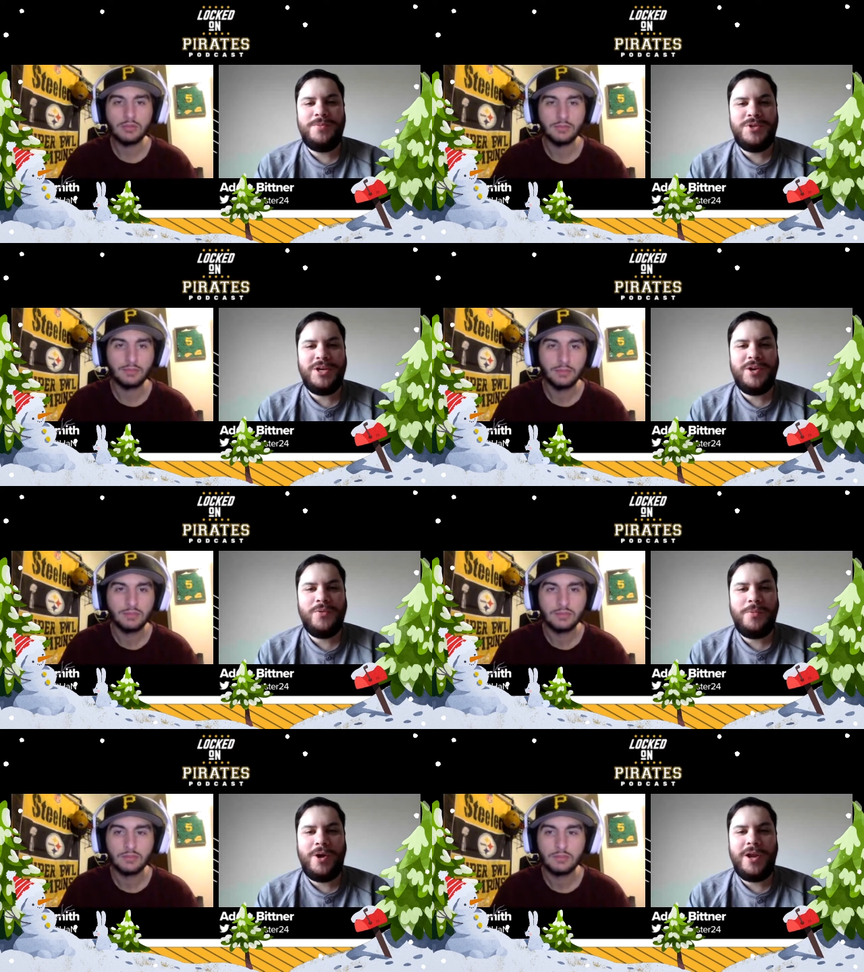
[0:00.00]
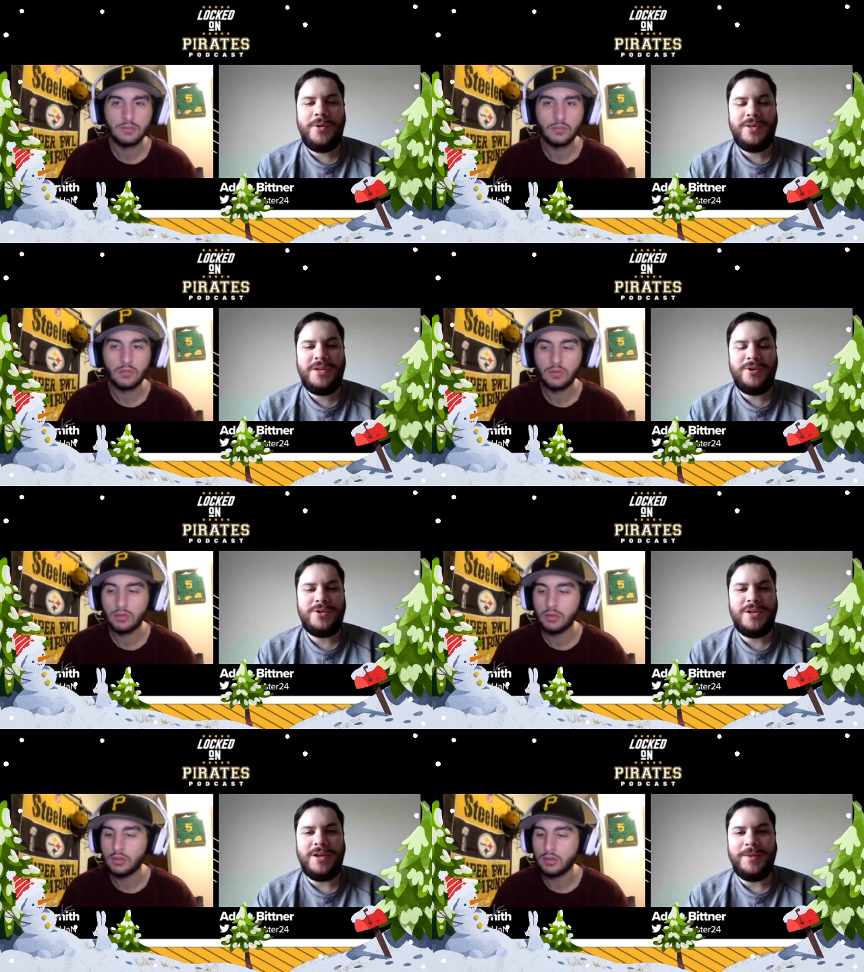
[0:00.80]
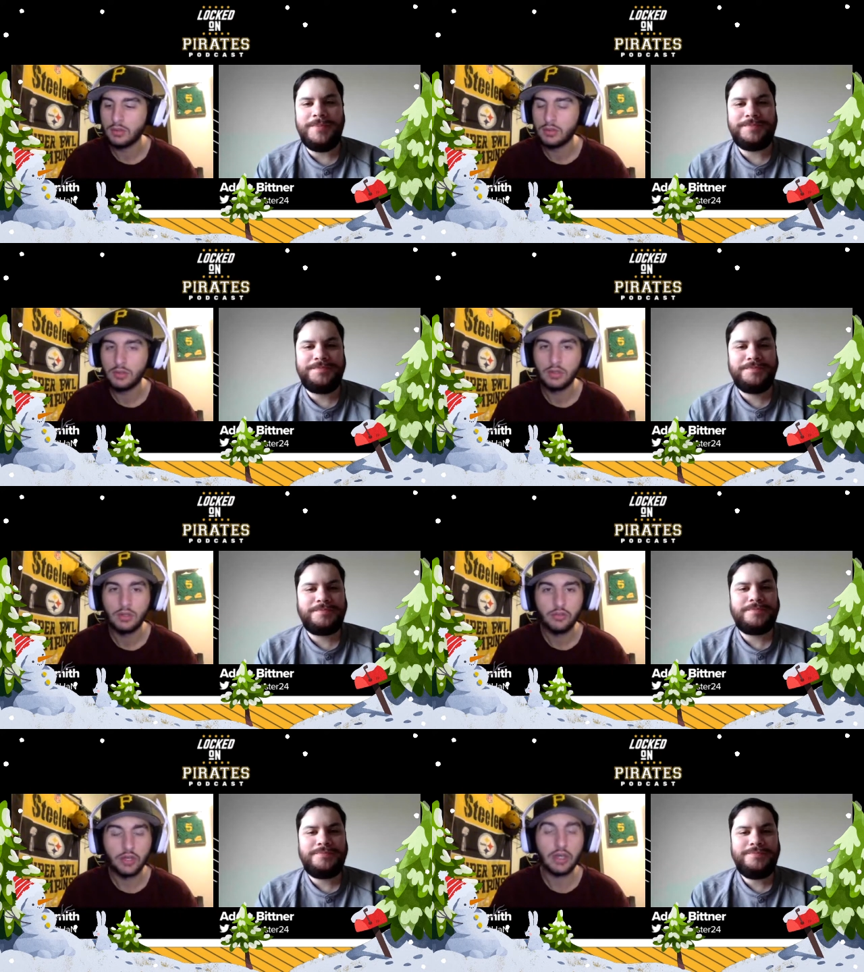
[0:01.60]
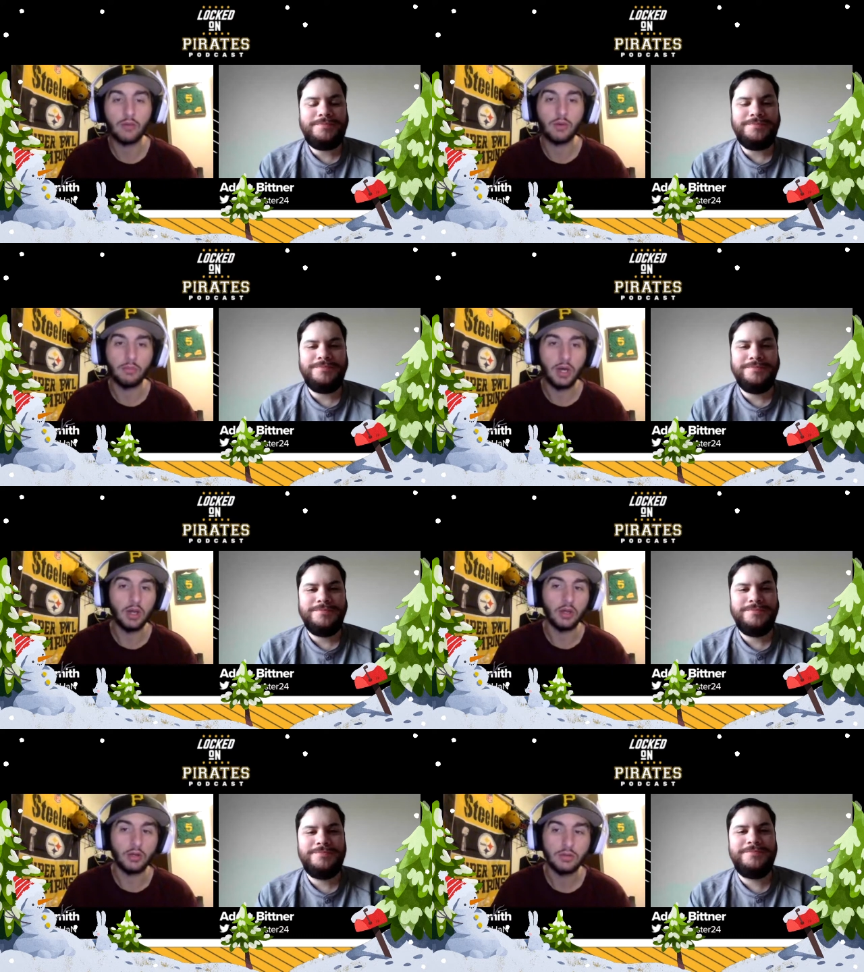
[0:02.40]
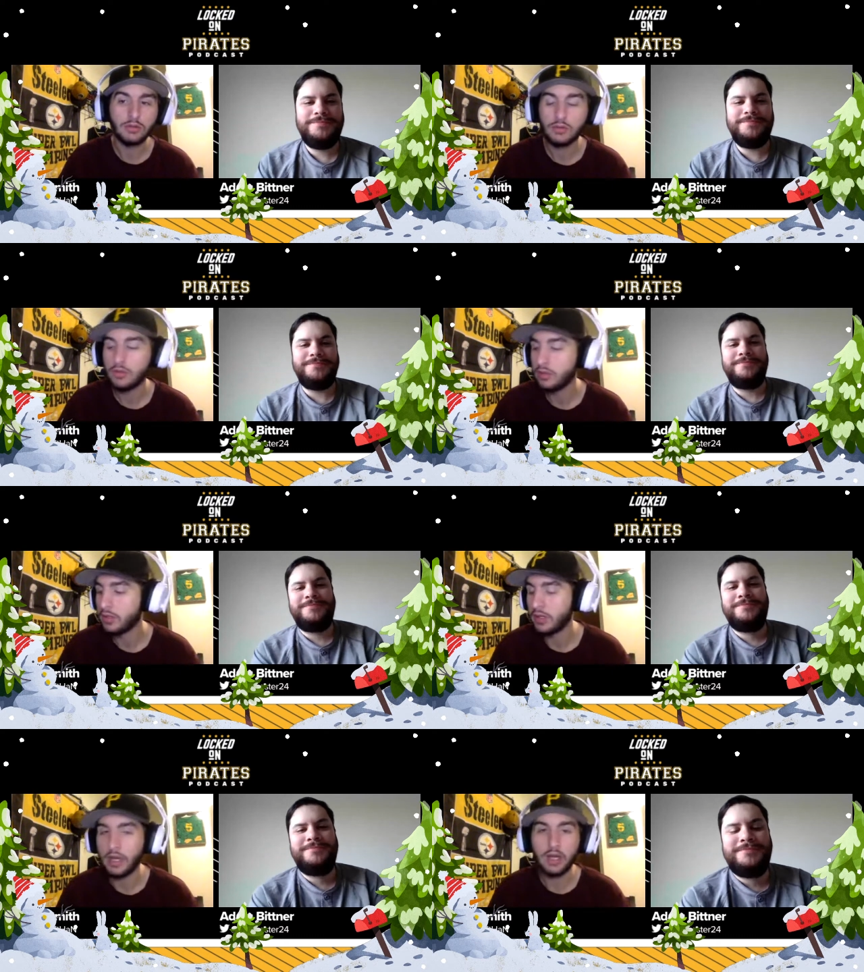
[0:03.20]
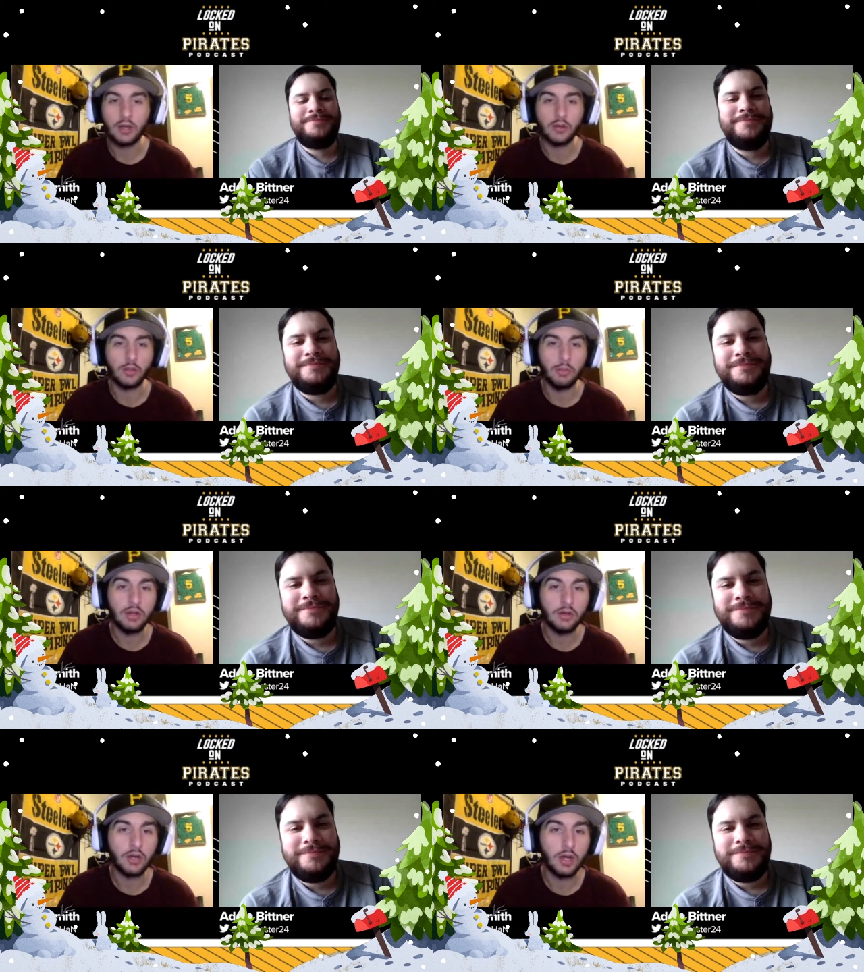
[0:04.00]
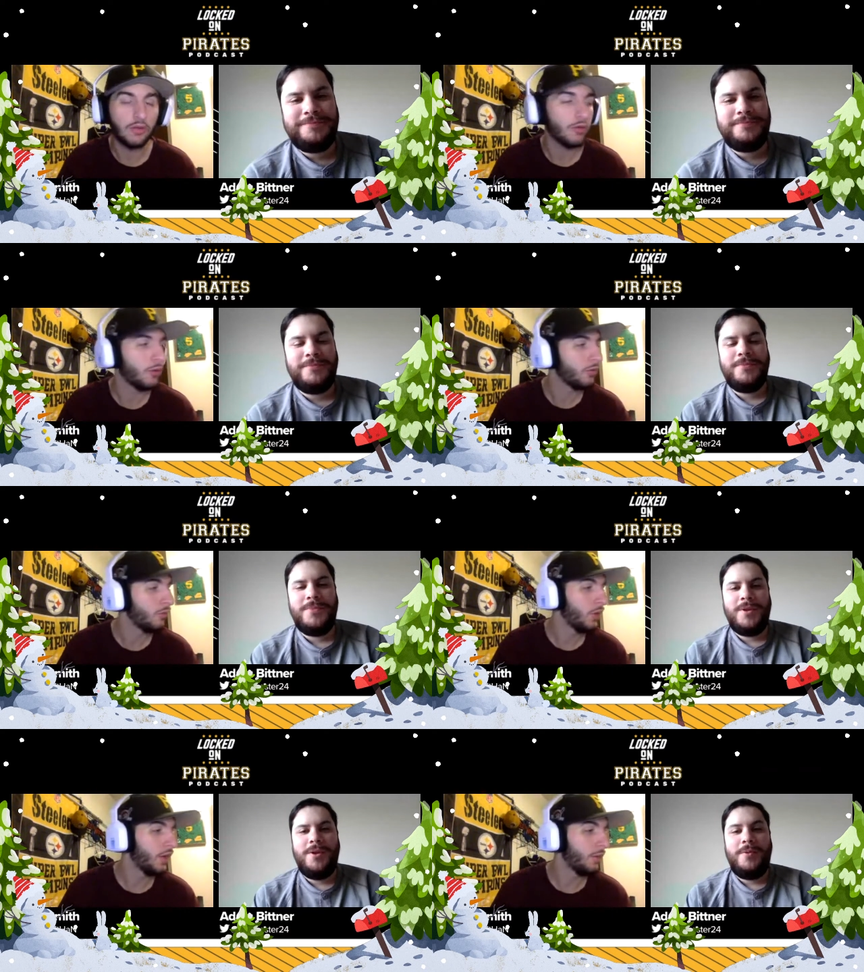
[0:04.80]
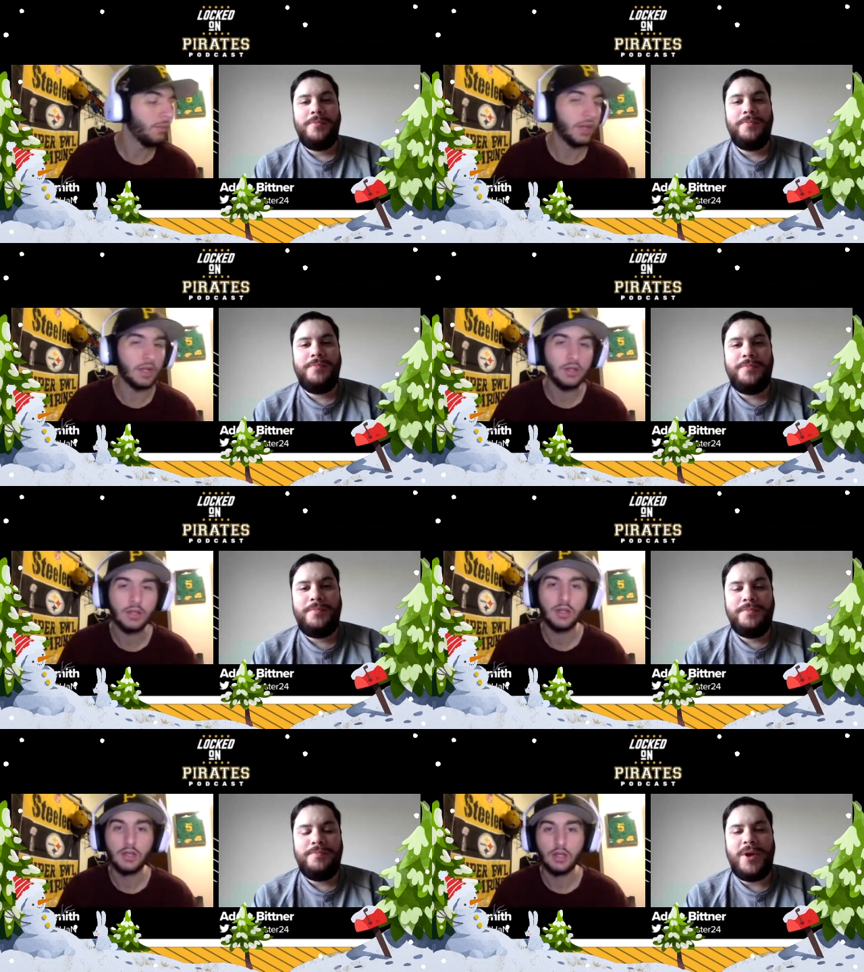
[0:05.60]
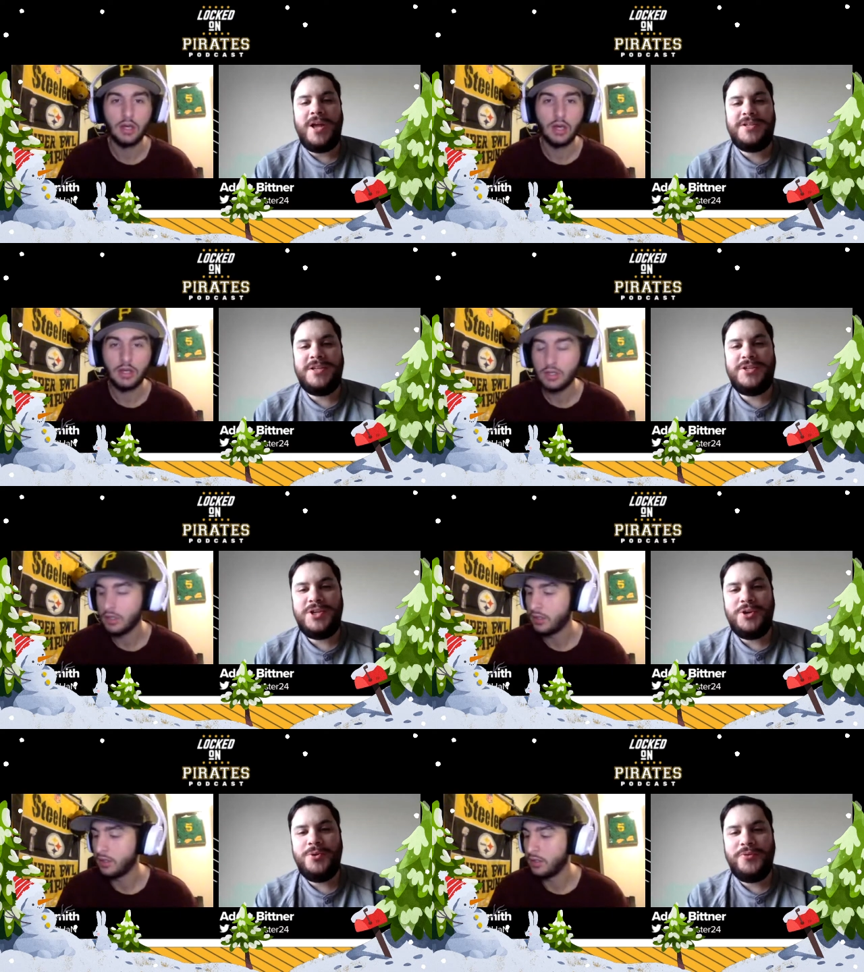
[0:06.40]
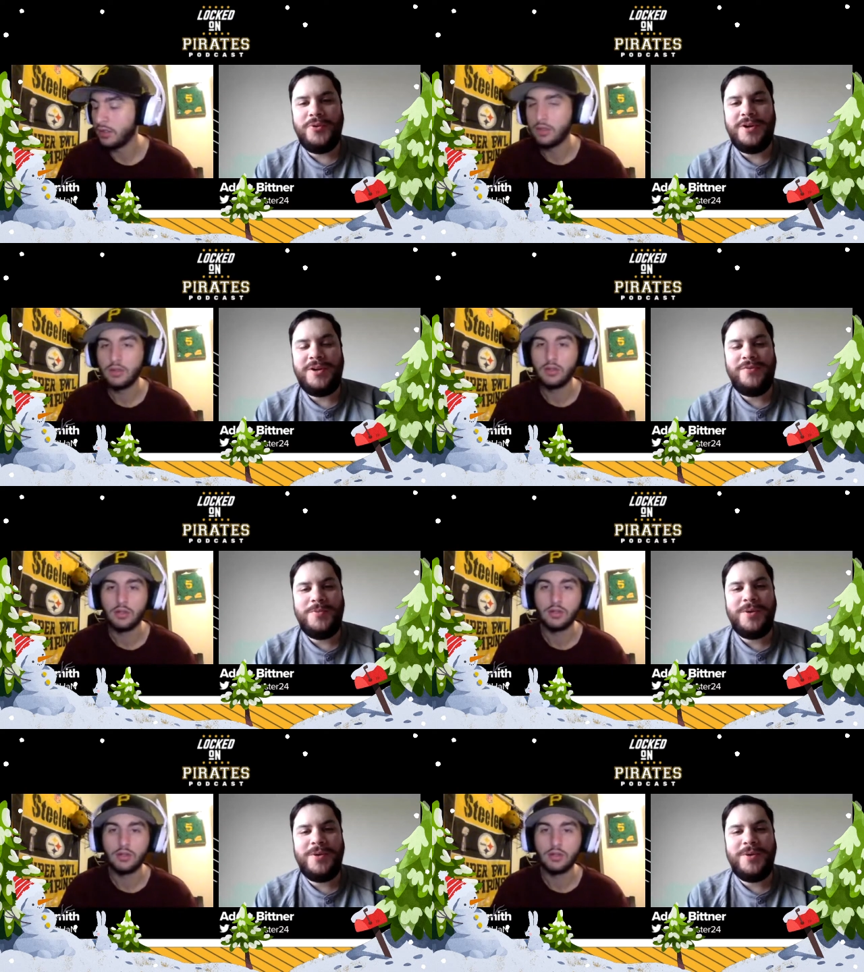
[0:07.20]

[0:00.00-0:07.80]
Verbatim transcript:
Speaker 1: some chicken Romano at dinner tonight.
Speaker 2: Chicken Romano? Mm -hmm. I got to go to the Bittner household. Wait a minute.
Speaker 1: Pasta, too, for any of you